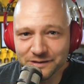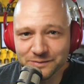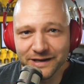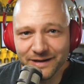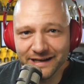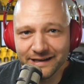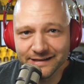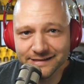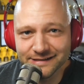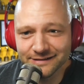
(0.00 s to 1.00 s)
I was playing my
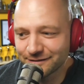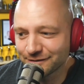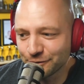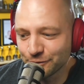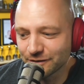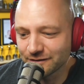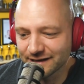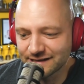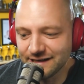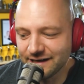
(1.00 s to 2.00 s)
kids, uh-huh. who are
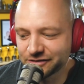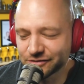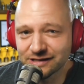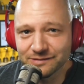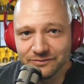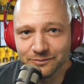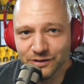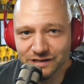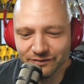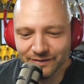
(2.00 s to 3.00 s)
like teenagers,
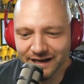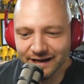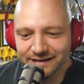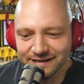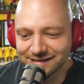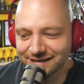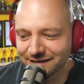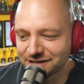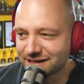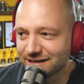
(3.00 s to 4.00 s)
some music from the nineties,
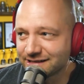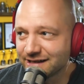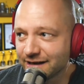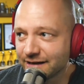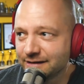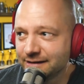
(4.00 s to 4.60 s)
and I just had to say like,